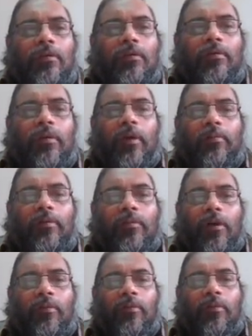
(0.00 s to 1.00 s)
You have to
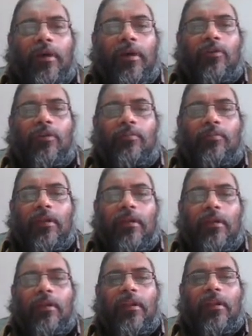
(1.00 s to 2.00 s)
format
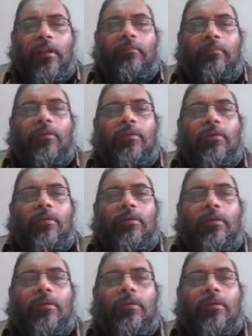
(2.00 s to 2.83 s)
name node,